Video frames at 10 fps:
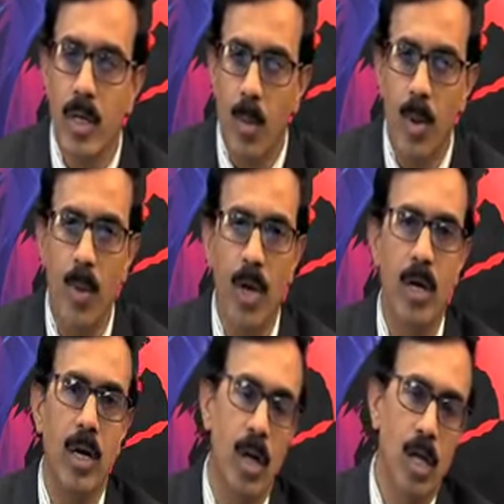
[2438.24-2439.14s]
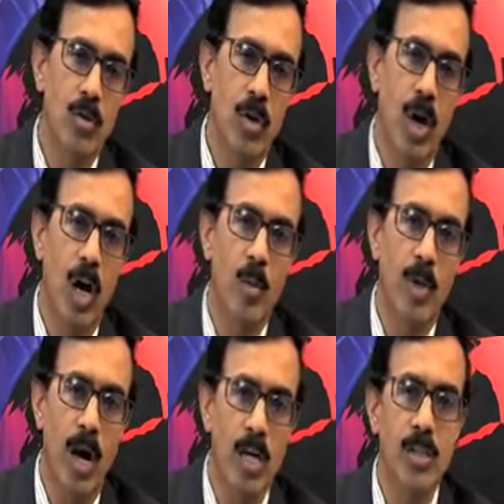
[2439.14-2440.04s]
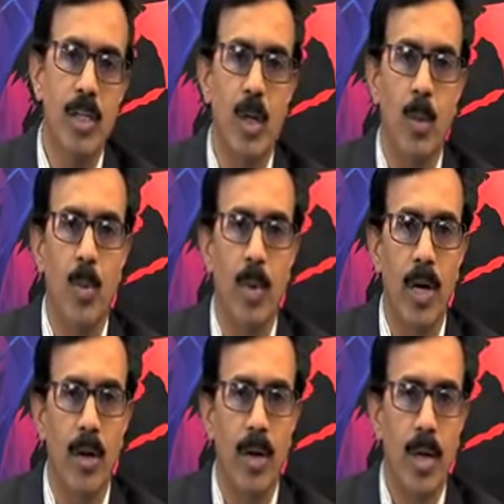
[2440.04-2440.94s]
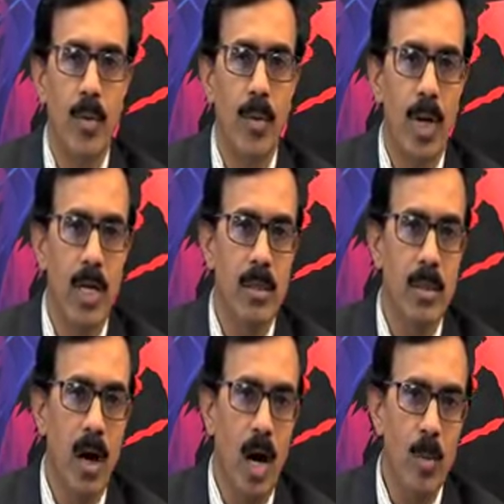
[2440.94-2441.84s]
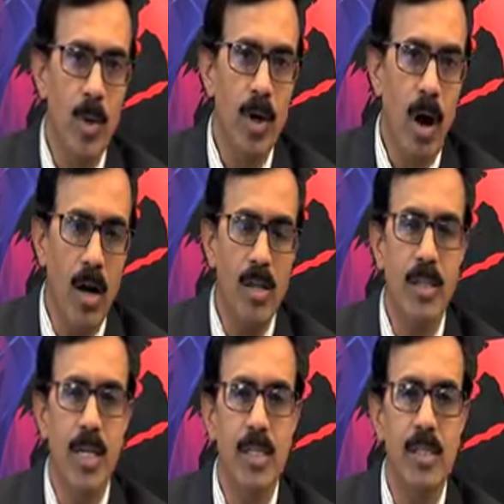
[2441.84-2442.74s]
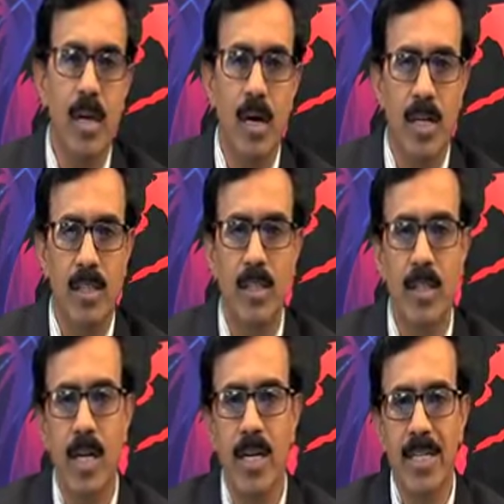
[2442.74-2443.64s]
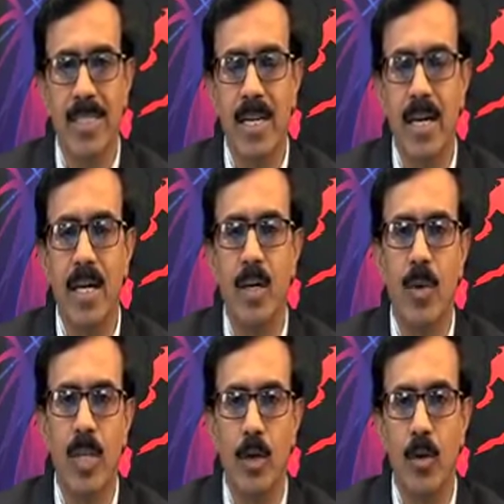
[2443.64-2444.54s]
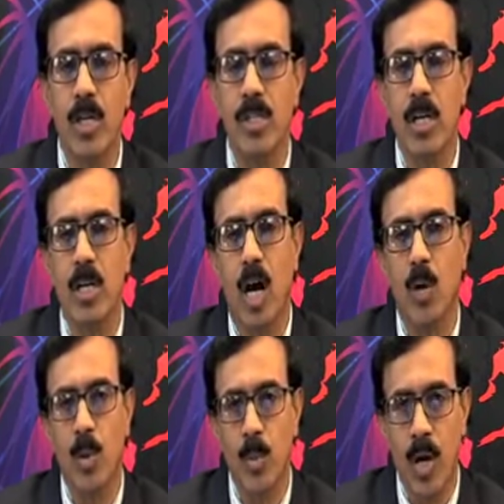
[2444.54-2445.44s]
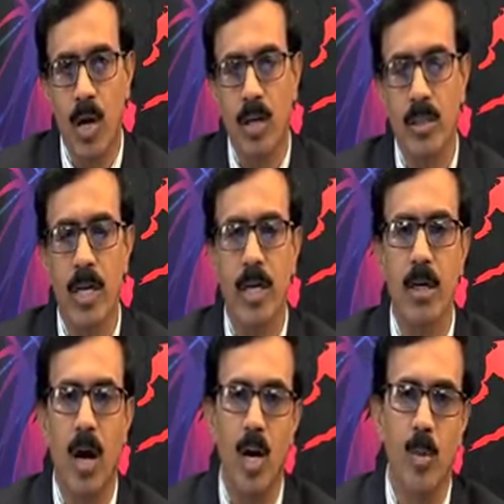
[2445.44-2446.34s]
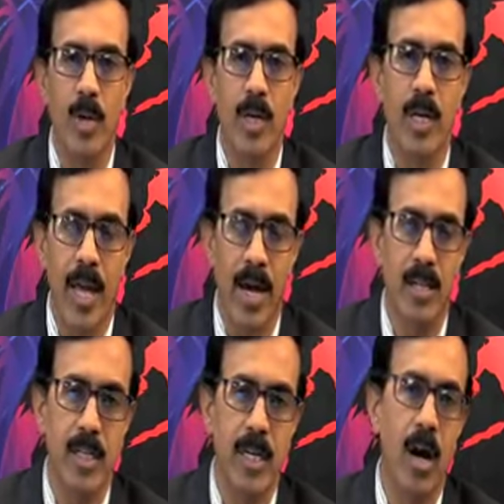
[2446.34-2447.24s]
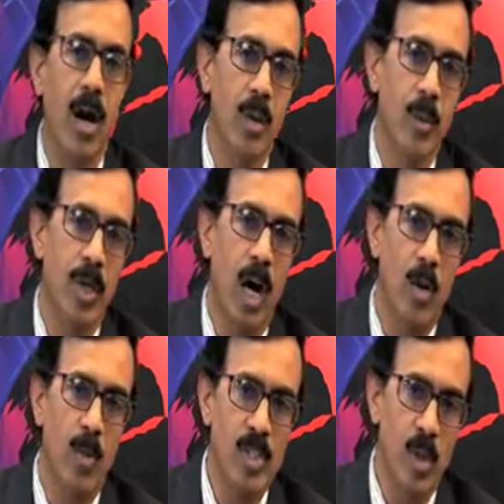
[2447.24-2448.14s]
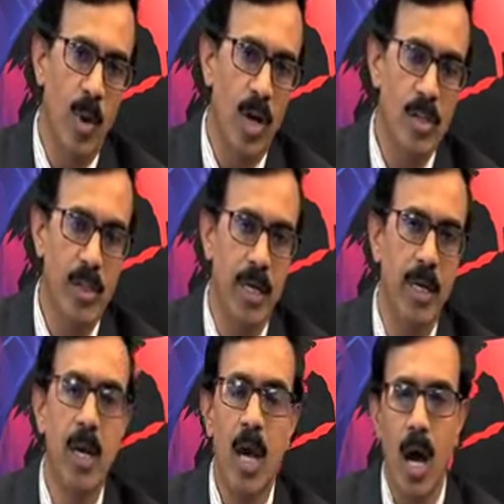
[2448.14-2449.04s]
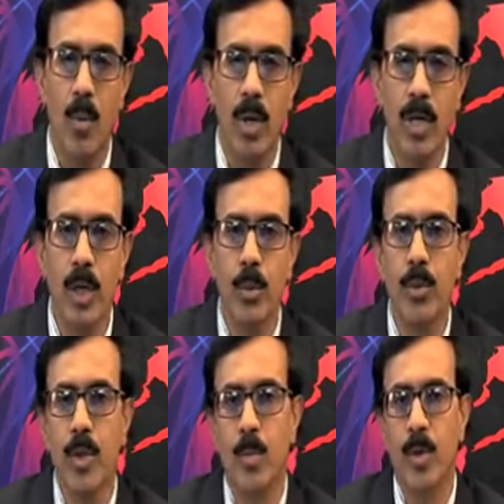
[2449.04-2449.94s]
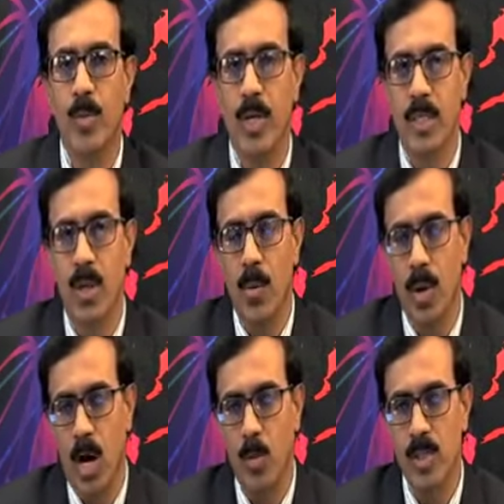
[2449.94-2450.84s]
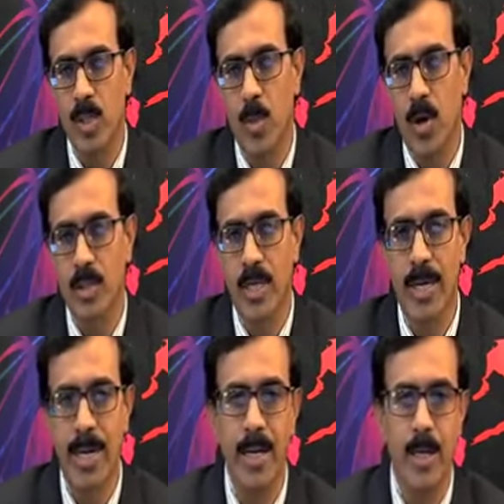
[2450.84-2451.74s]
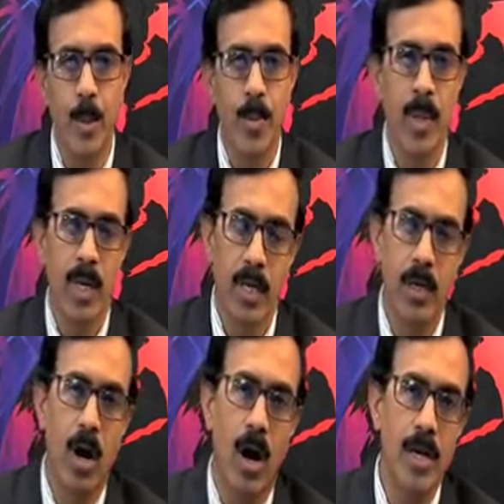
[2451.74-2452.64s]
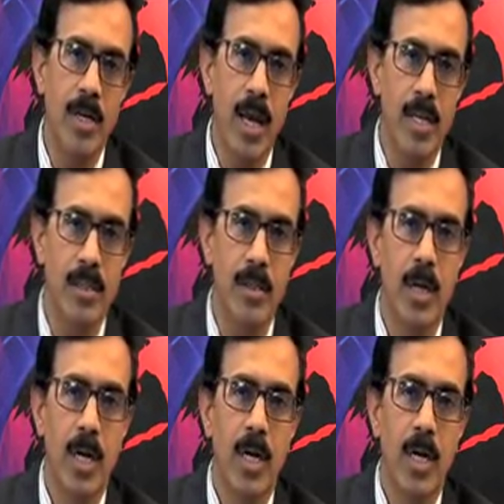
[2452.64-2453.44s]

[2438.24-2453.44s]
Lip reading: double bond and also carbon oxygen double bond, whereas carbon oxides are essentially discrete, whether you consider carbon monoxide, carbon dioxide or even carbon suboxide. I will give you the preparation of carbon suboxide later. In contrast,